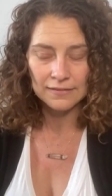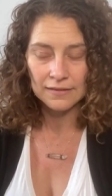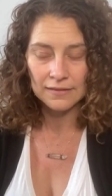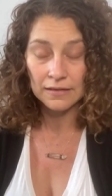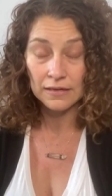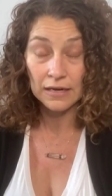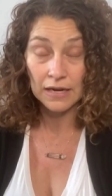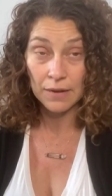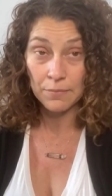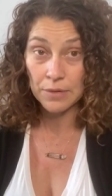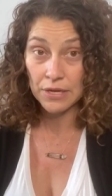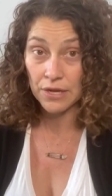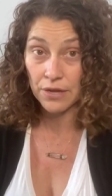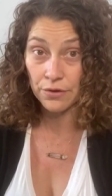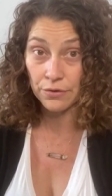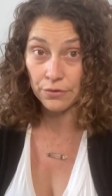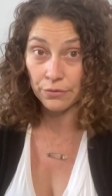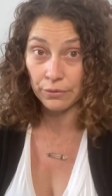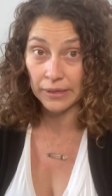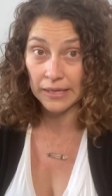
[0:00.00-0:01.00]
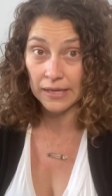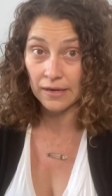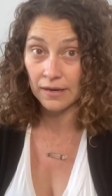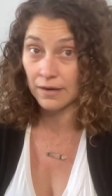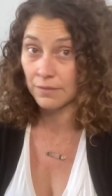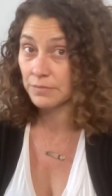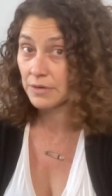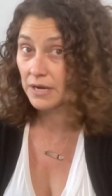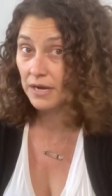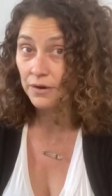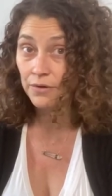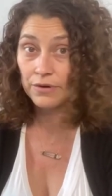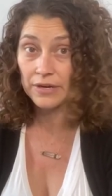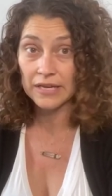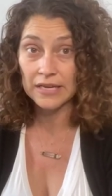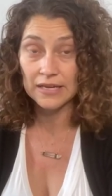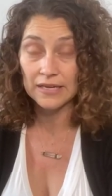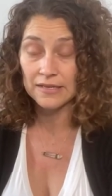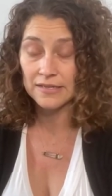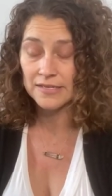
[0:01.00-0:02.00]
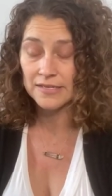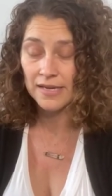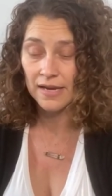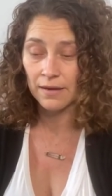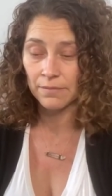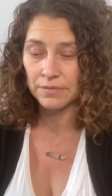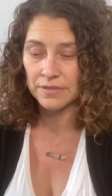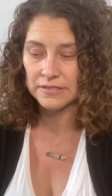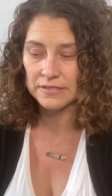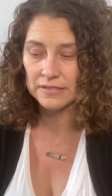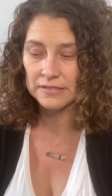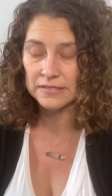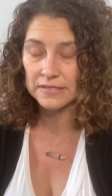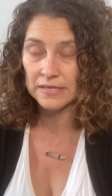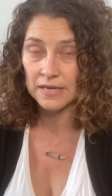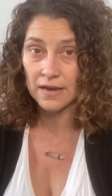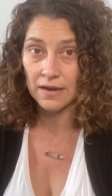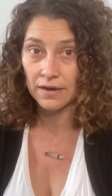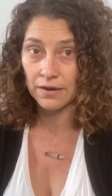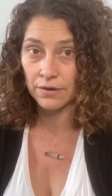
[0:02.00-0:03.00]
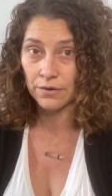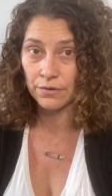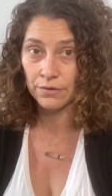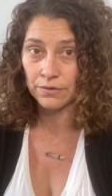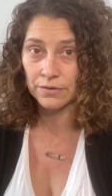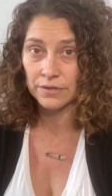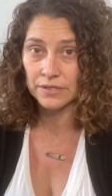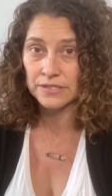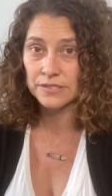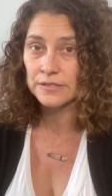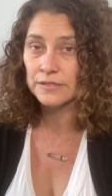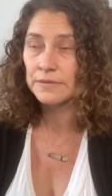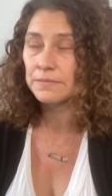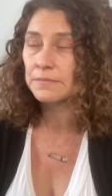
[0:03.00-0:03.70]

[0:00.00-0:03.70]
And I'm going to go quick here. I'm not going in depth. This is not a course.